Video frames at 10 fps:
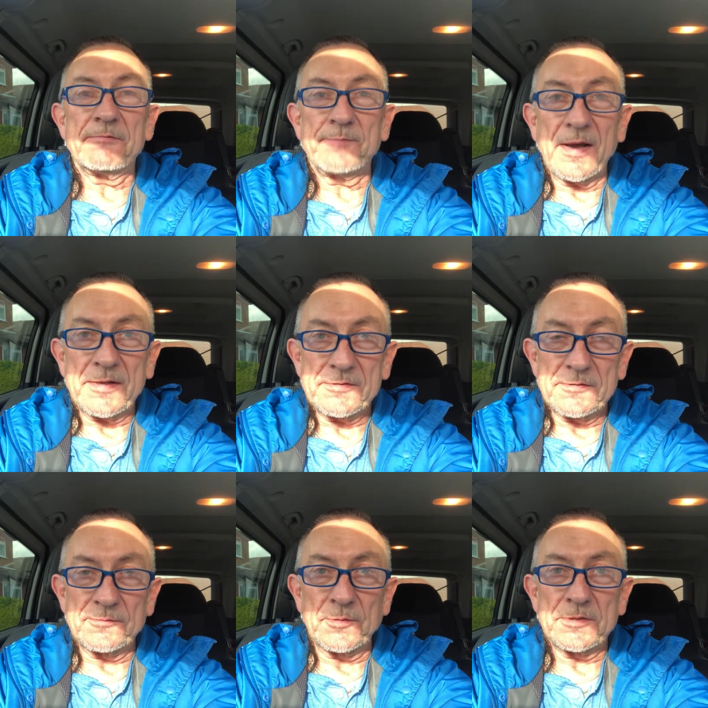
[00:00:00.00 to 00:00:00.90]
buckets
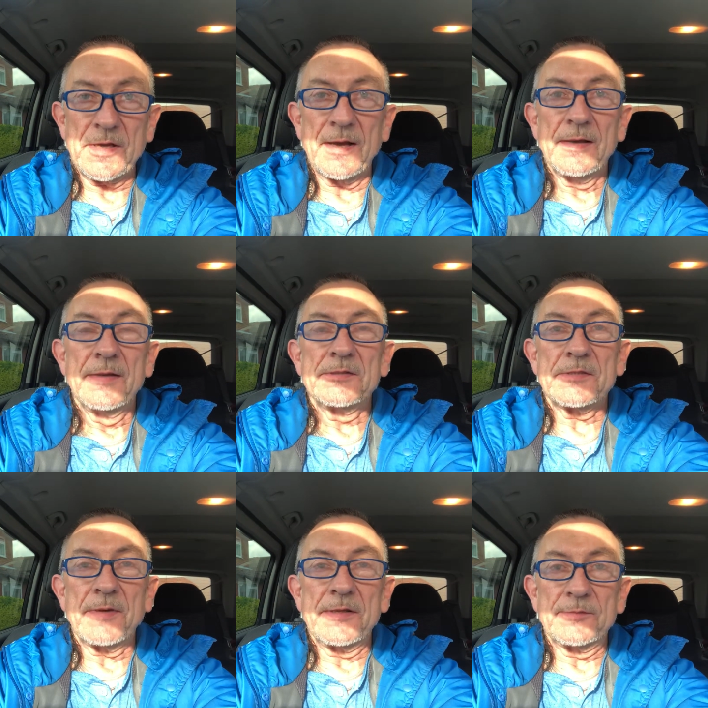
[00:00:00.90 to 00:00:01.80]
of water
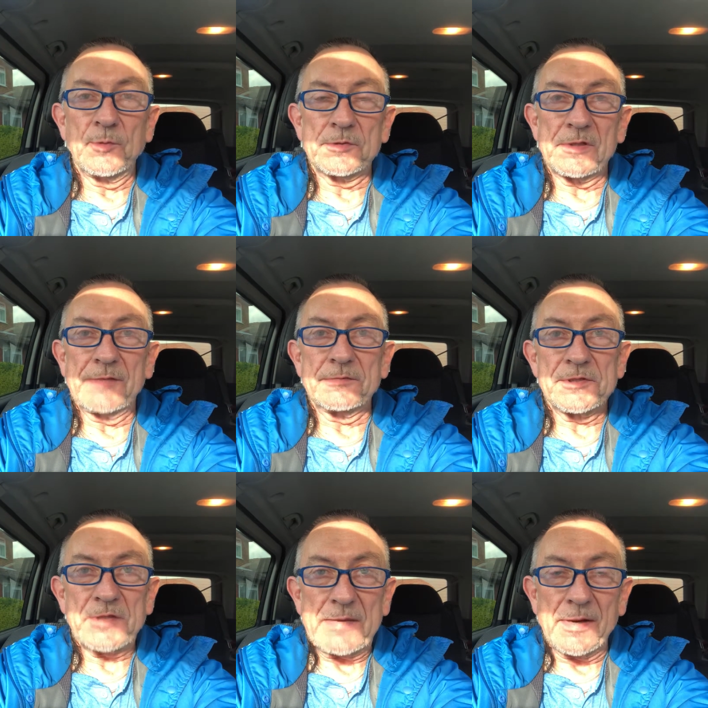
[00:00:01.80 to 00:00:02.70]
to make the water level
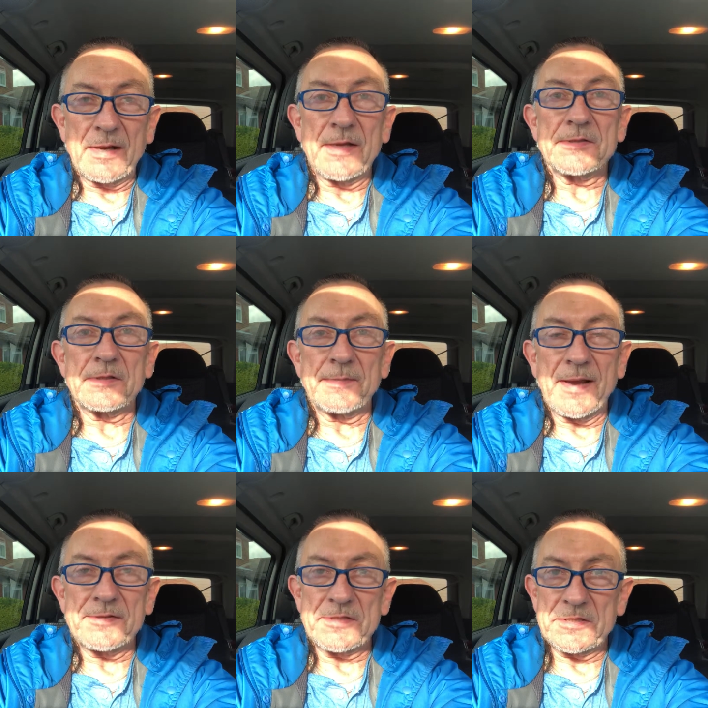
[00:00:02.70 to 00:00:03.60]
stabilise at
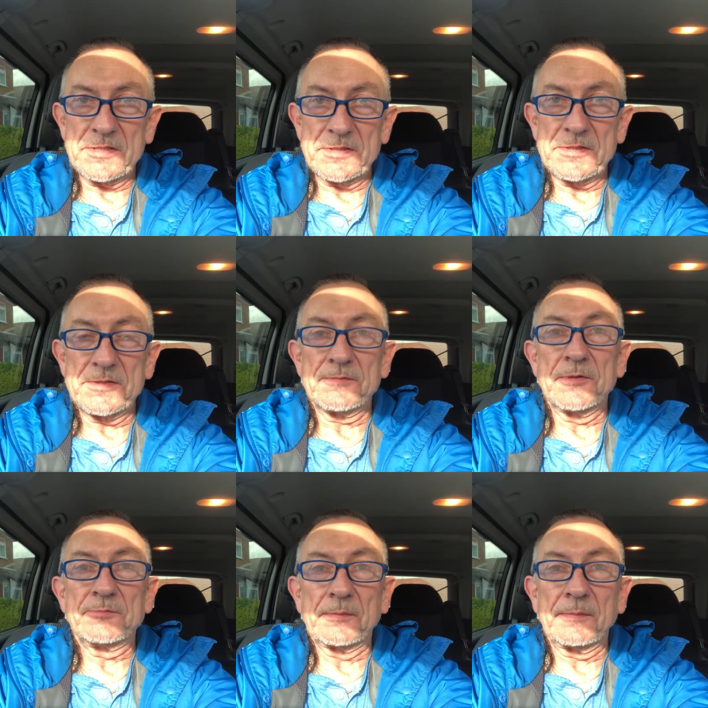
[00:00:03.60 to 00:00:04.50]
about 6 inches
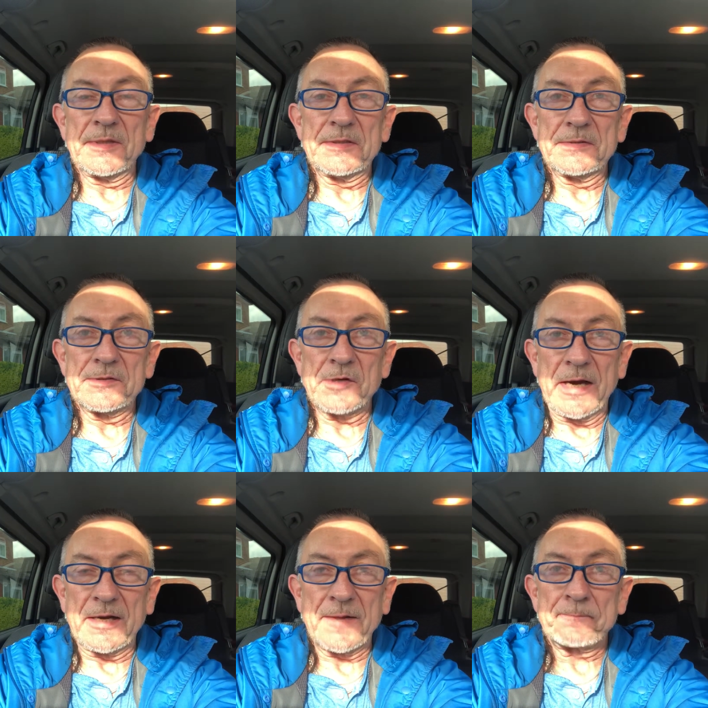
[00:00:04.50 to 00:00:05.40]
will probably do the
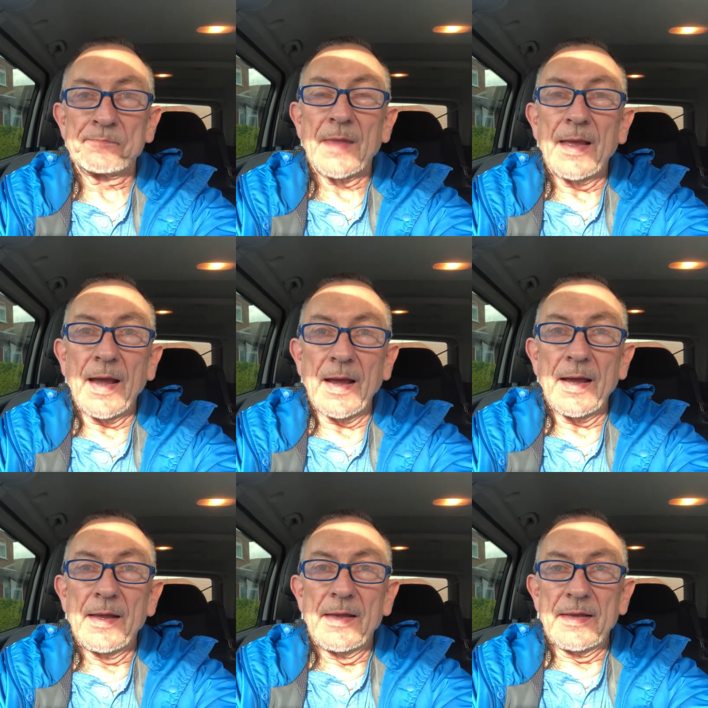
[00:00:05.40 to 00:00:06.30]
trick.
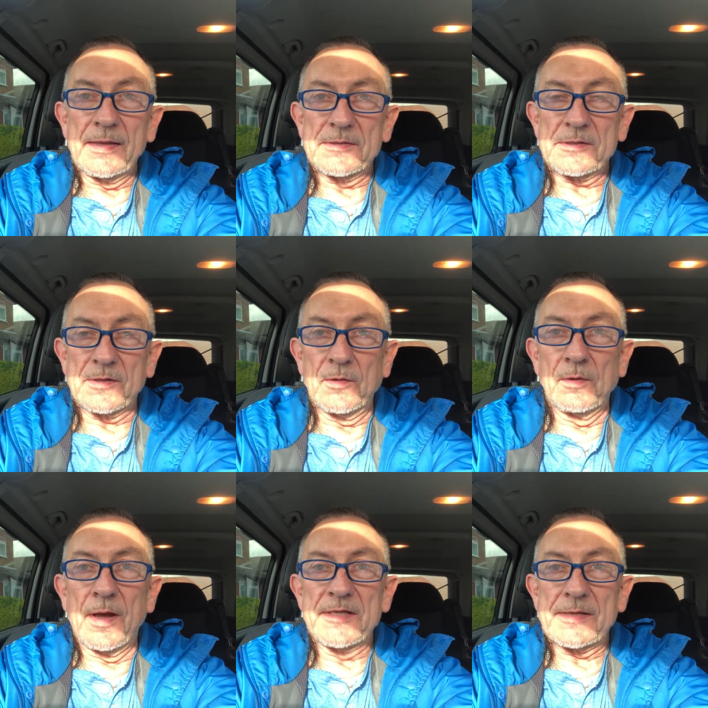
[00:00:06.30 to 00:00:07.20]
It's a
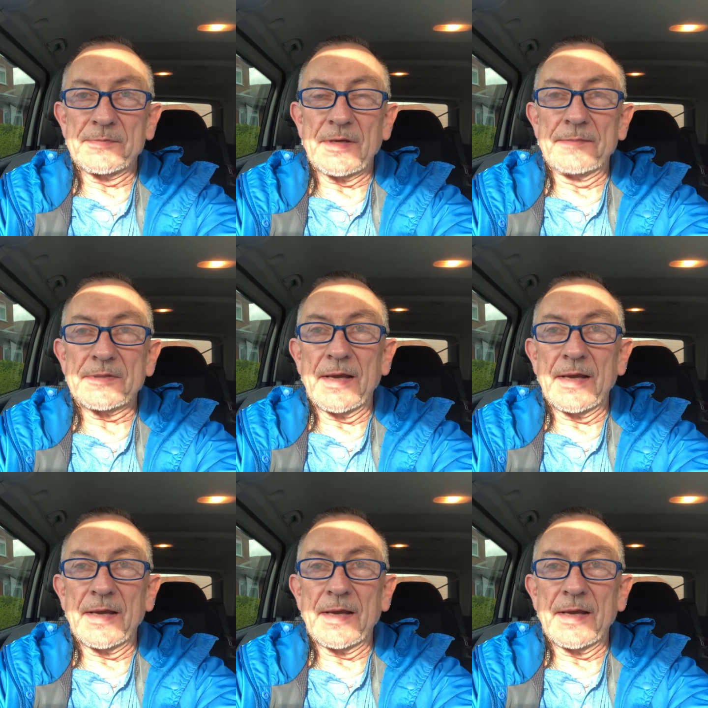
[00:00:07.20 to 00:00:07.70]
call I sometimes